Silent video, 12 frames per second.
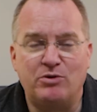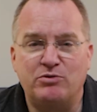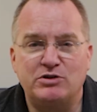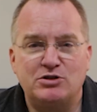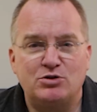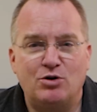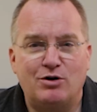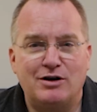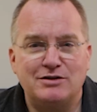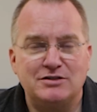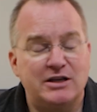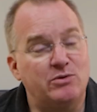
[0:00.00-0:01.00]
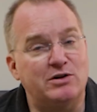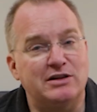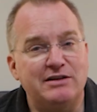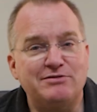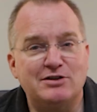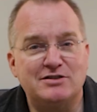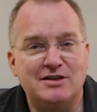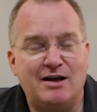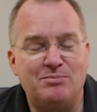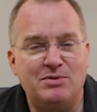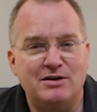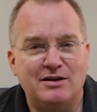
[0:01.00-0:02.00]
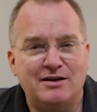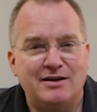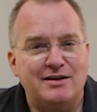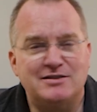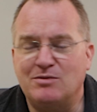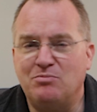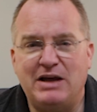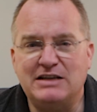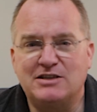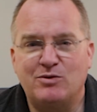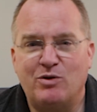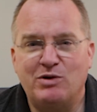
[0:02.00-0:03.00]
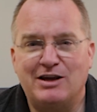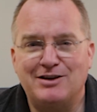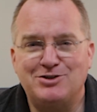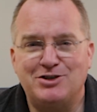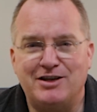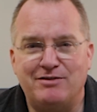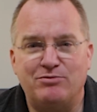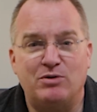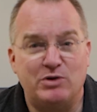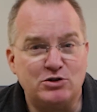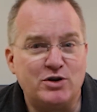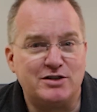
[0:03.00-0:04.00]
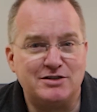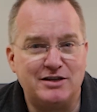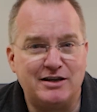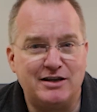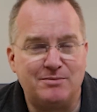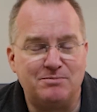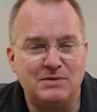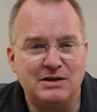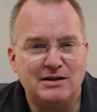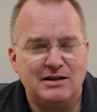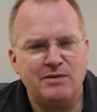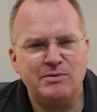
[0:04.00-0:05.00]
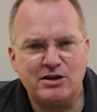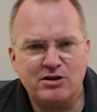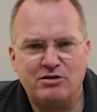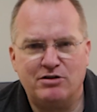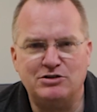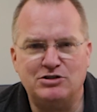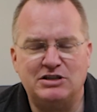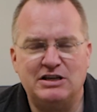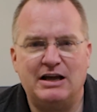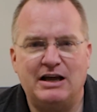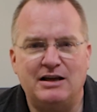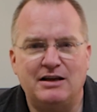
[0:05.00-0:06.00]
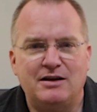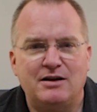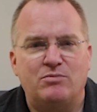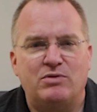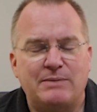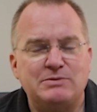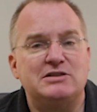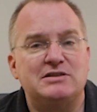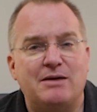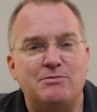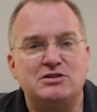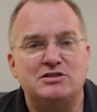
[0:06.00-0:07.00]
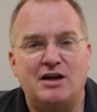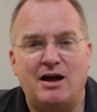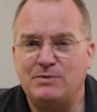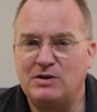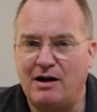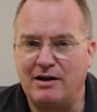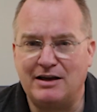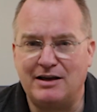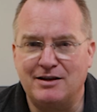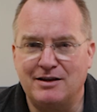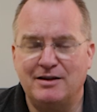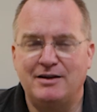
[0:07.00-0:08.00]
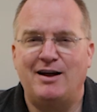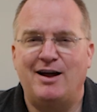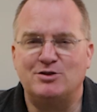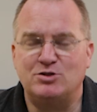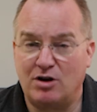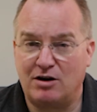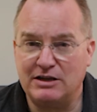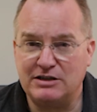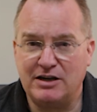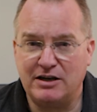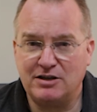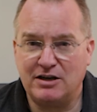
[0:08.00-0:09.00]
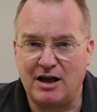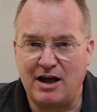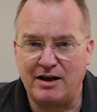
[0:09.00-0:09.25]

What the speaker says: he will restore us, he will lift us up. It's amazing what we can achieve when we trust in him. Let me encourage you today. Perhaps it's time to stop talking and start listening to